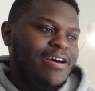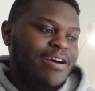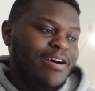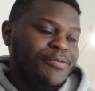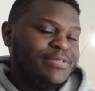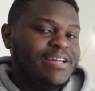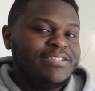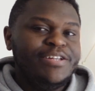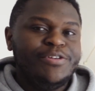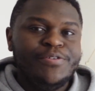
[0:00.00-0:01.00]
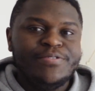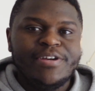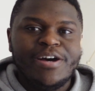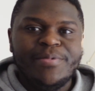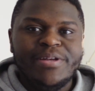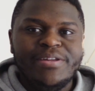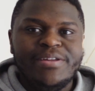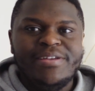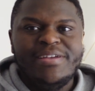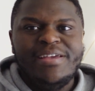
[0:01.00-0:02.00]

It was actually due to come in